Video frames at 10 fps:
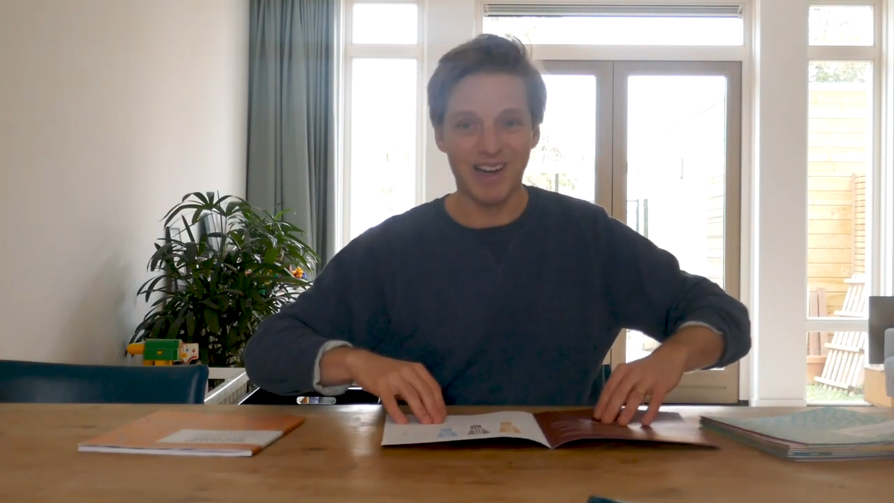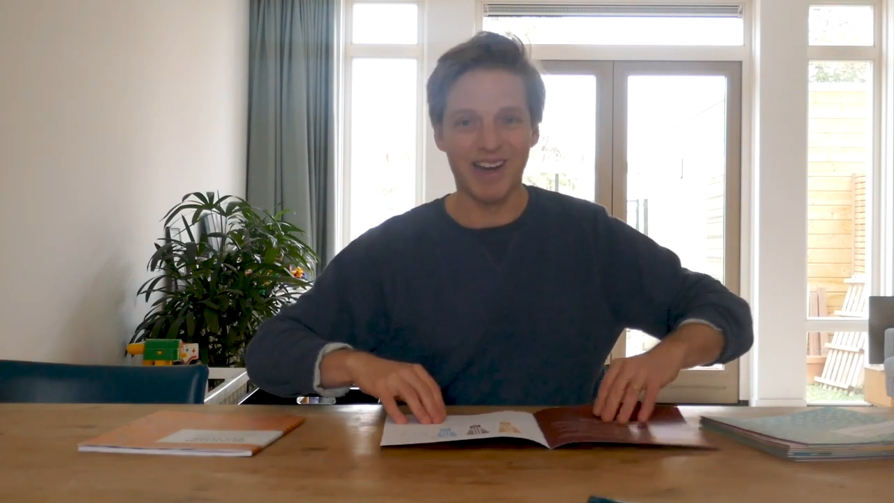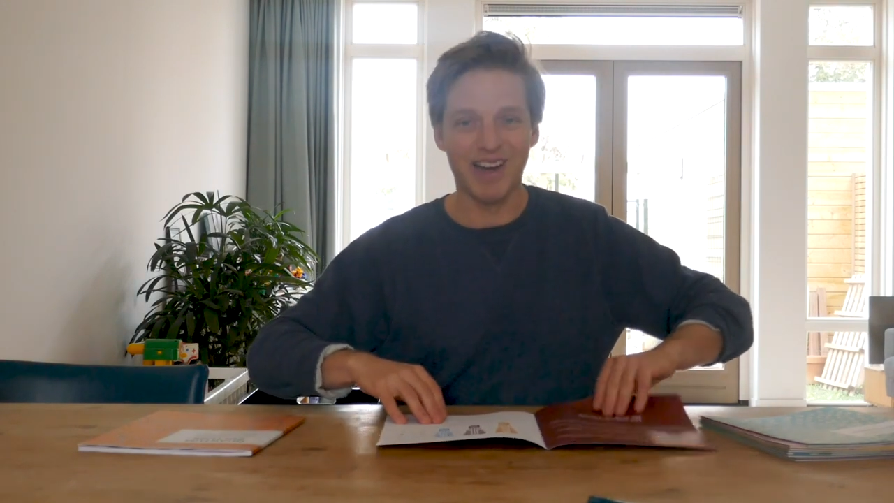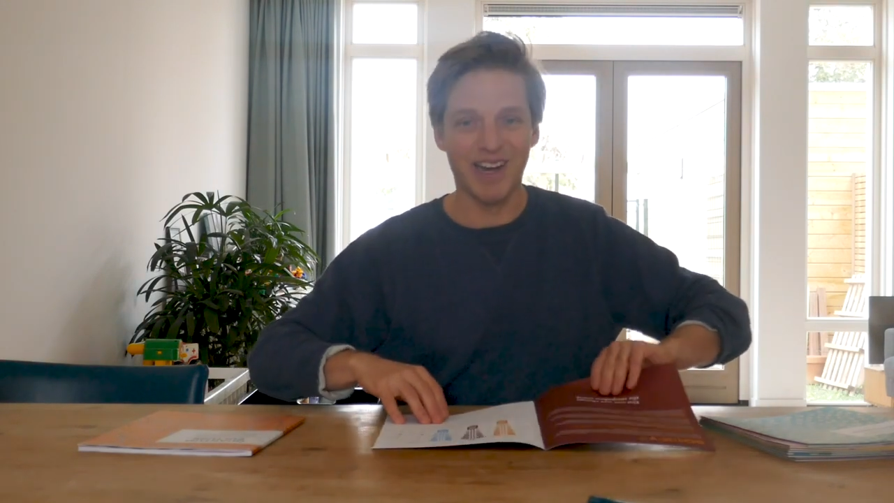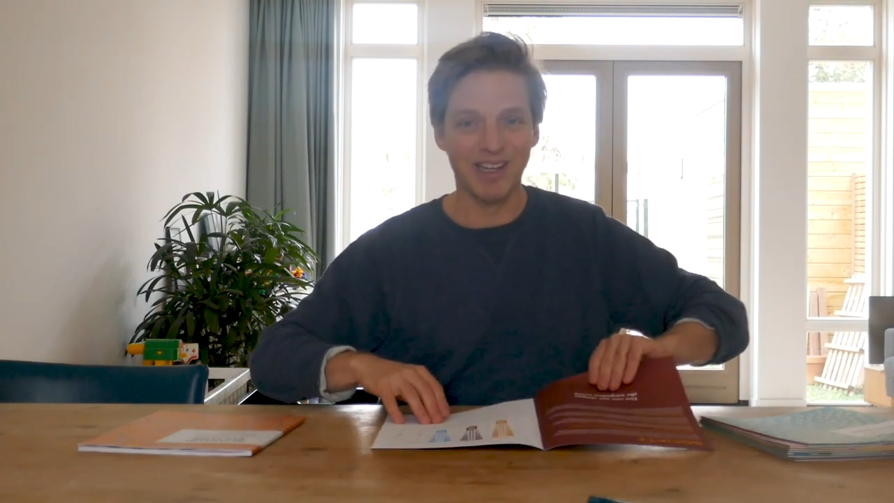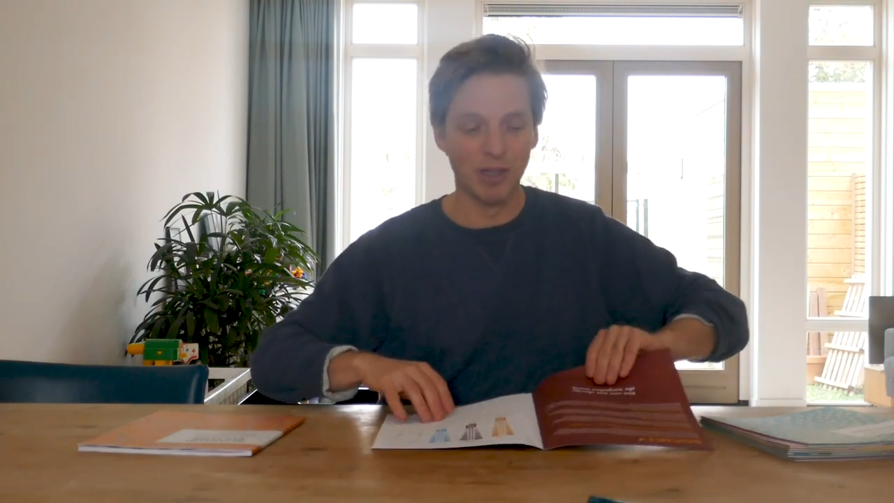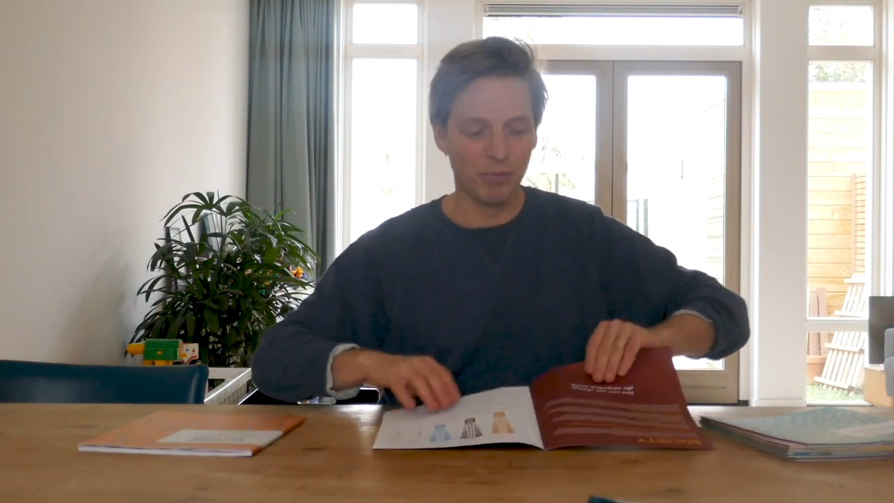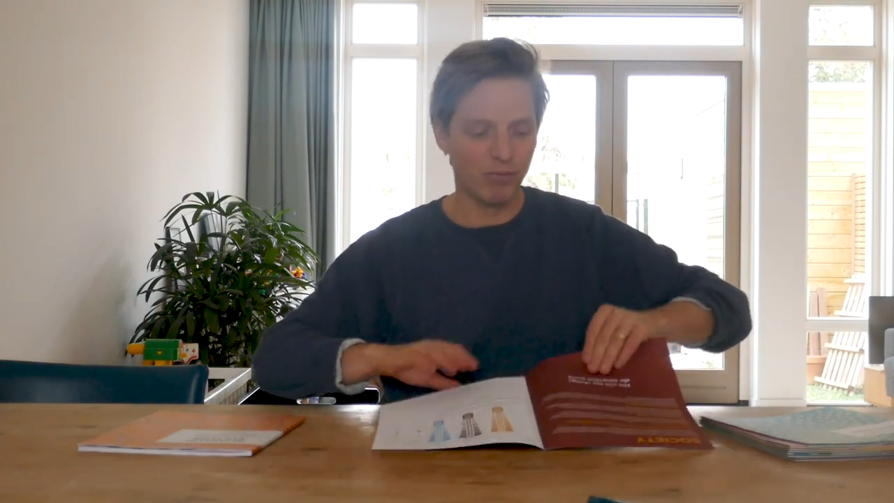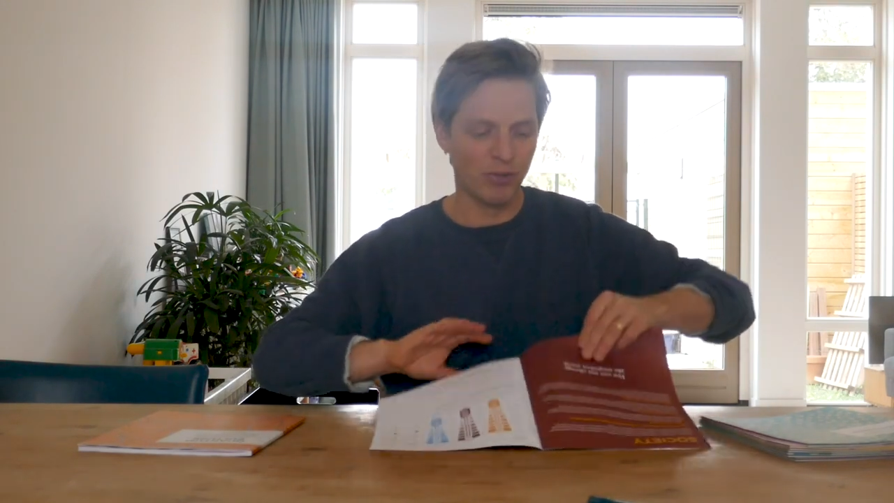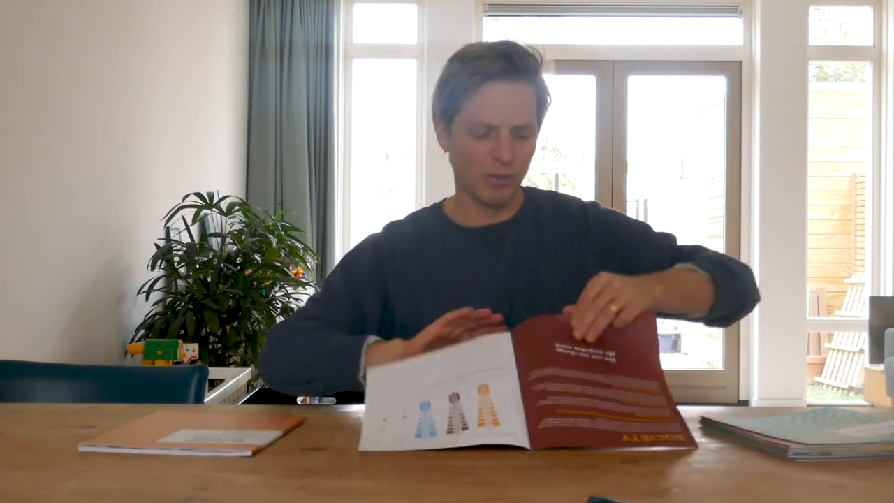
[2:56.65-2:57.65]
ideal
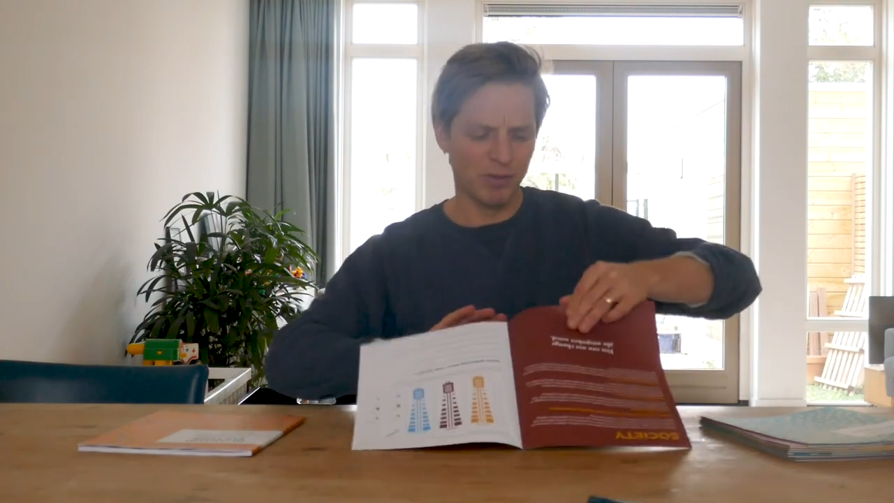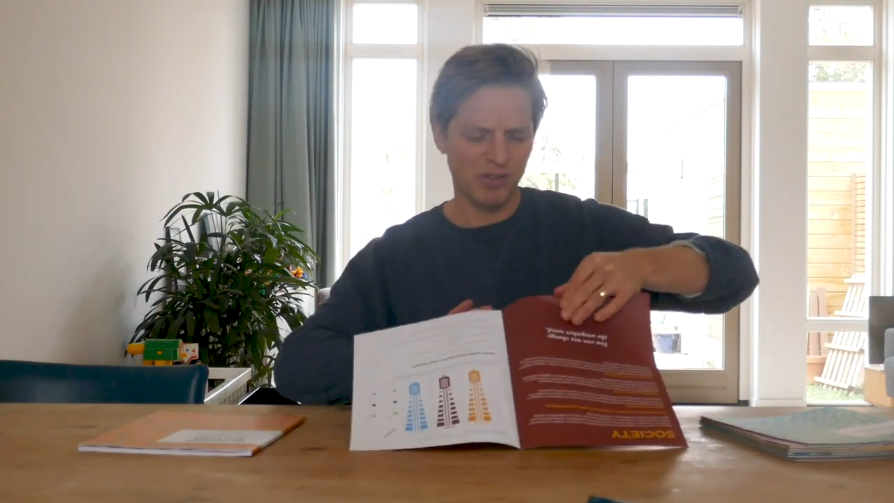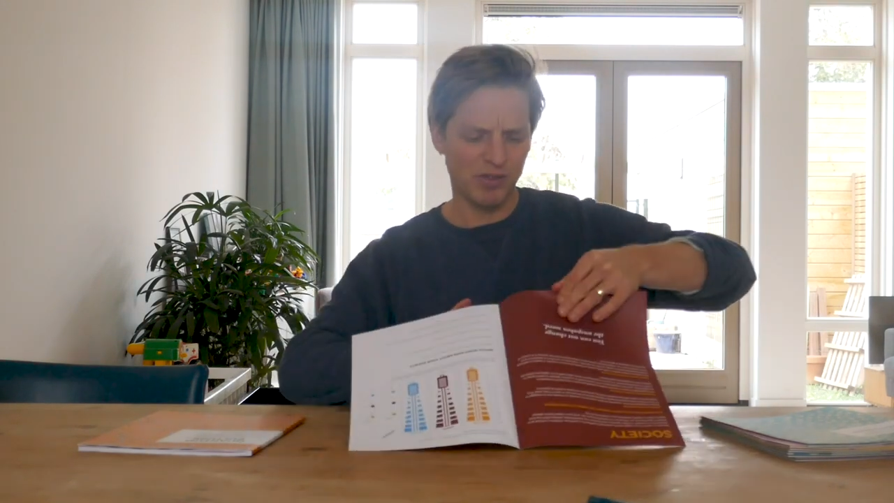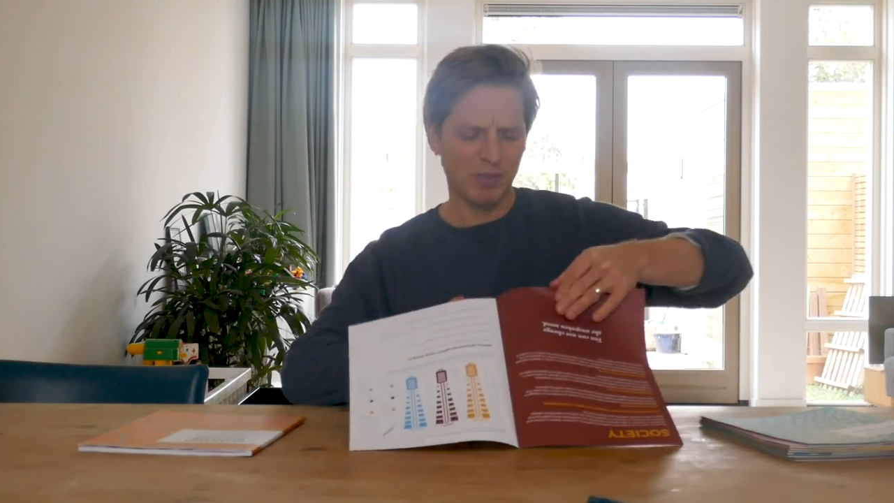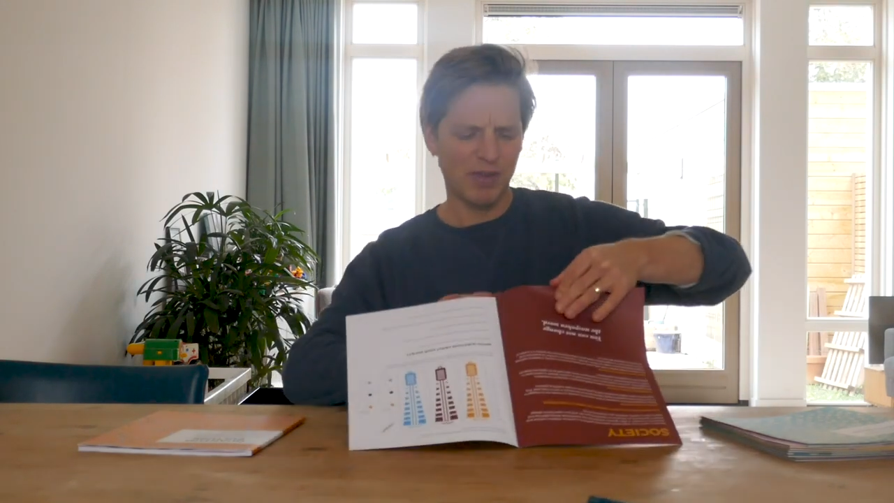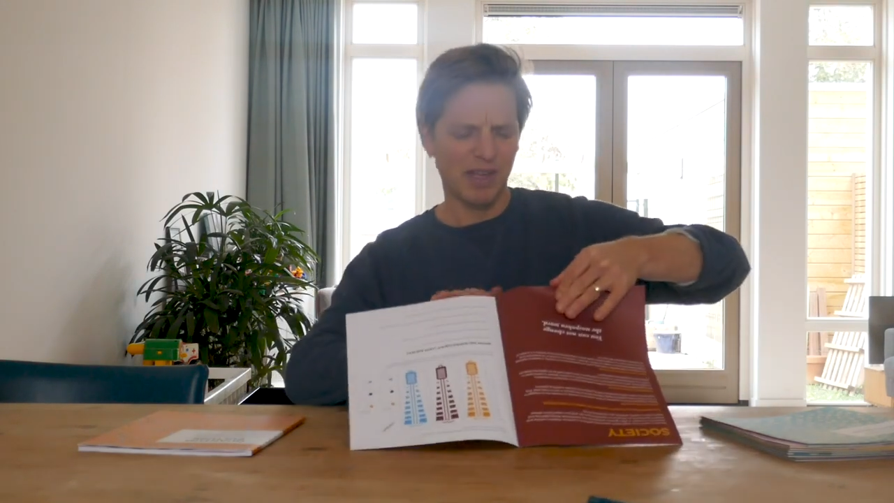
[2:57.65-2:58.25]
performance.